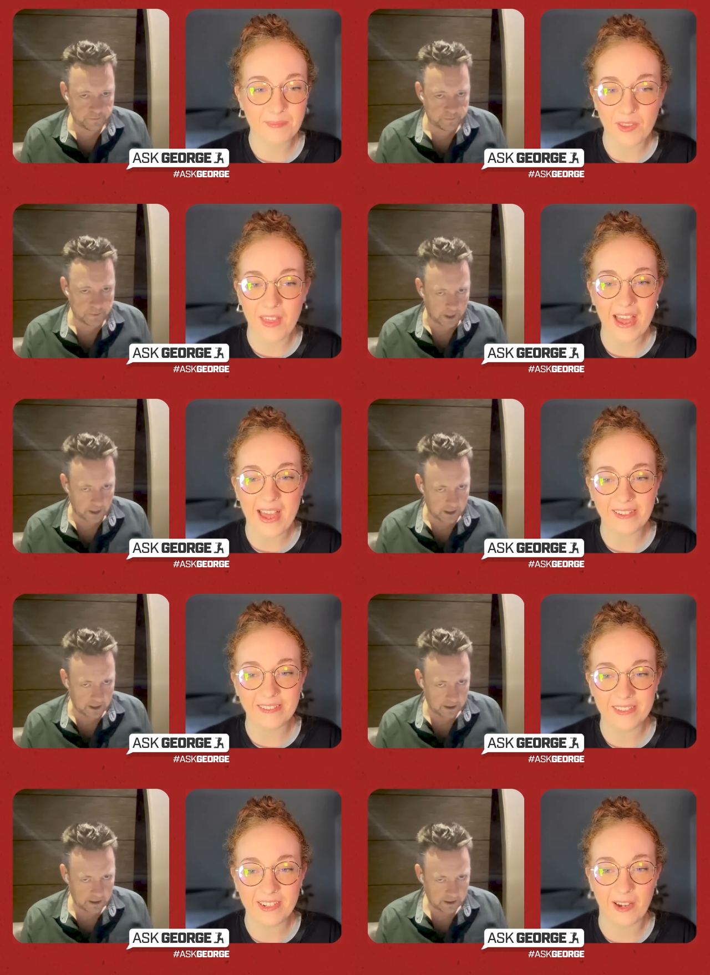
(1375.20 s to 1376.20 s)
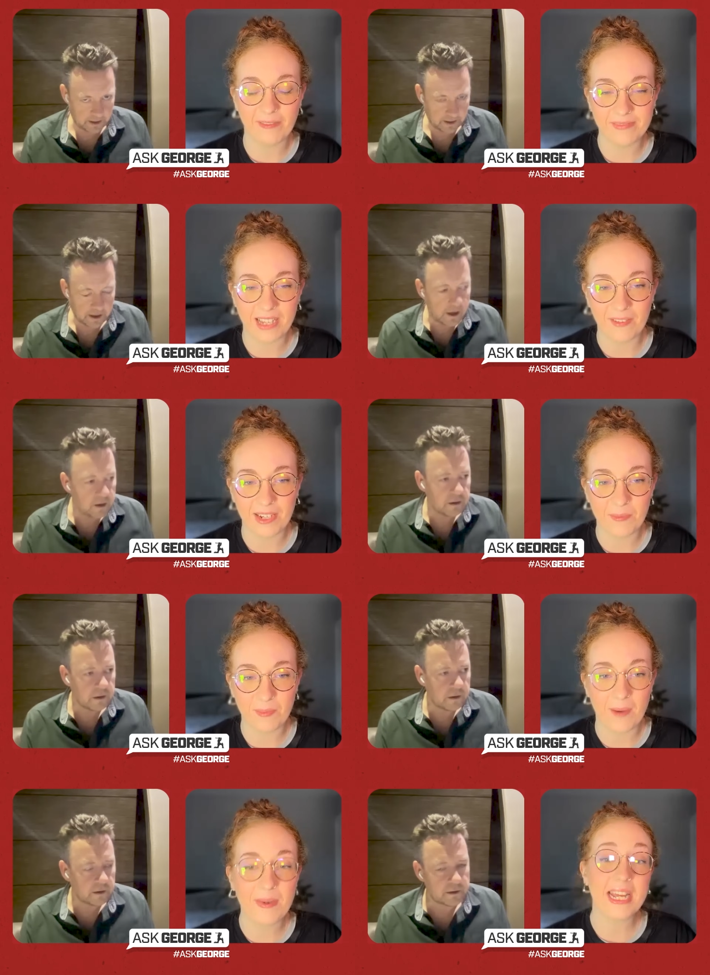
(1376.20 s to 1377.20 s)
Speaker 1: But they're, but... you know, having a.
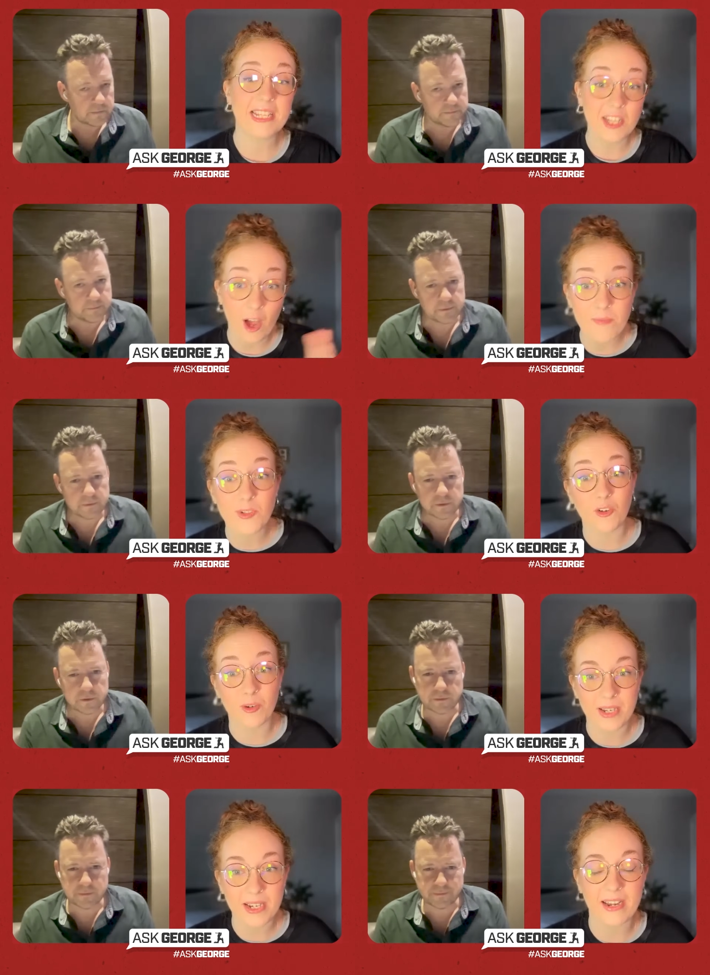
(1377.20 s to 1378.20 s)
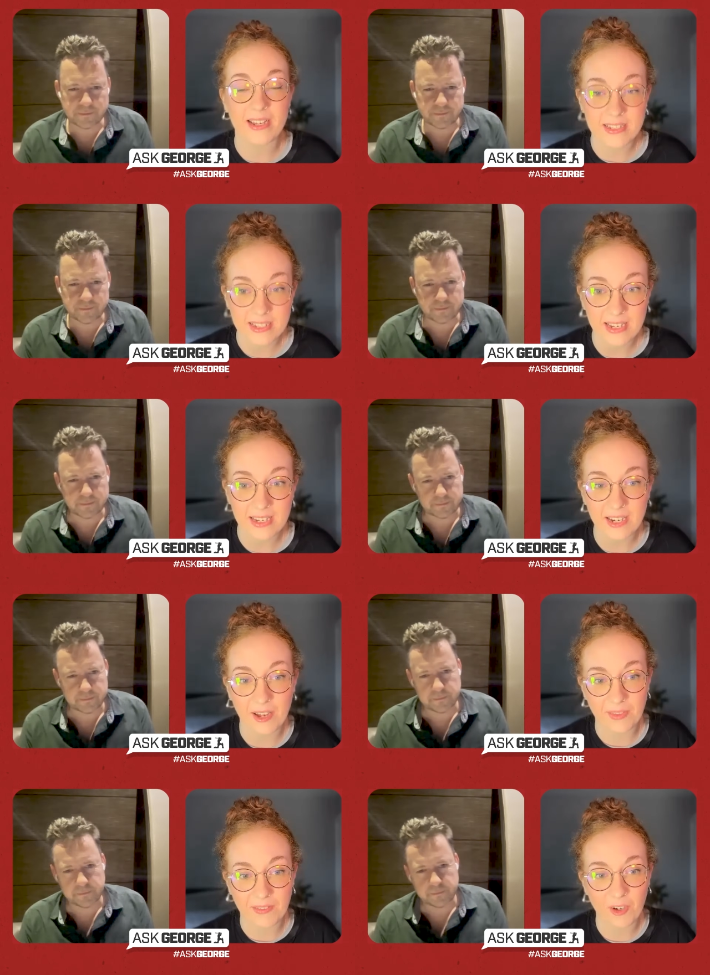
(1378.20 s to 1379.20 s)
I mean, it is a home tournament, and it is, you
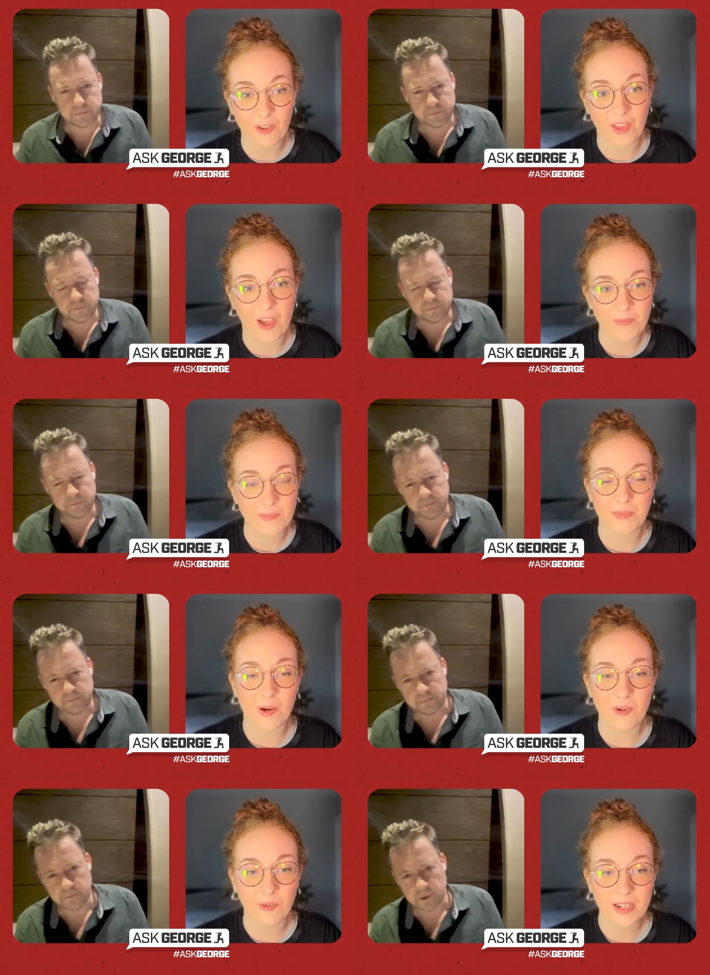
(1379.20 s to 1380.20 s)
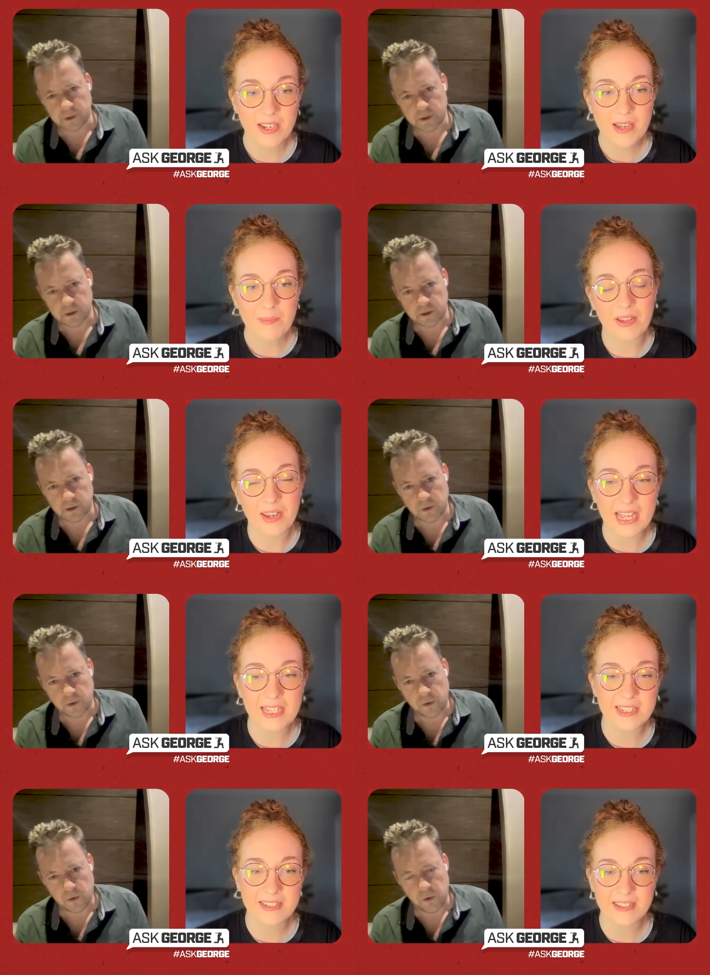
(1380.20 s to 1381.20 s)
know, they've got the home support. But
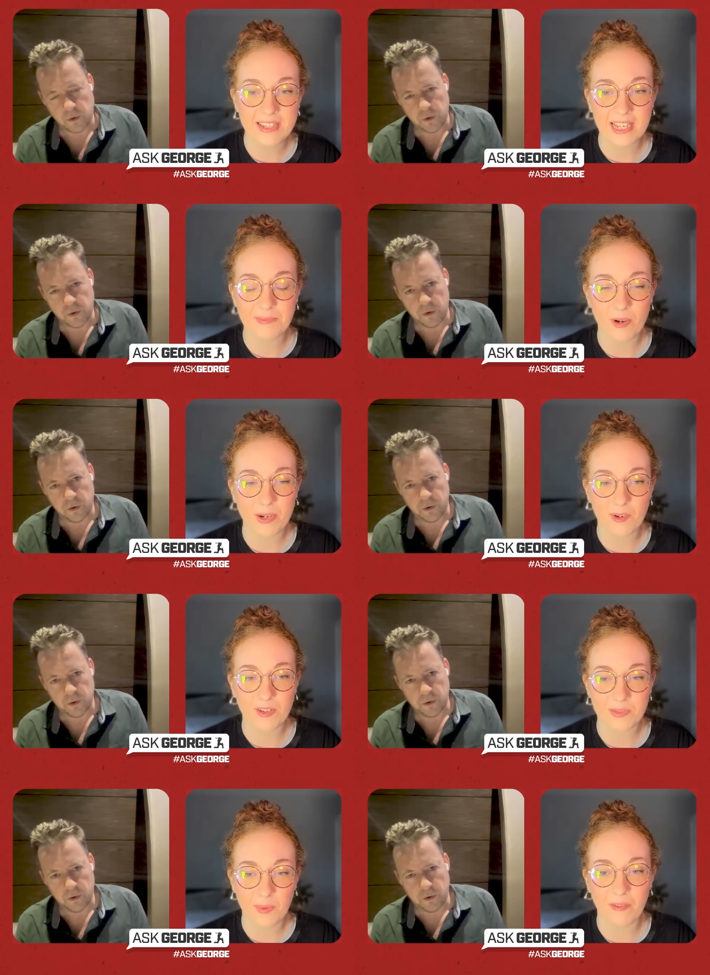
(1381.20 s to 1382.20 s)
his his point was,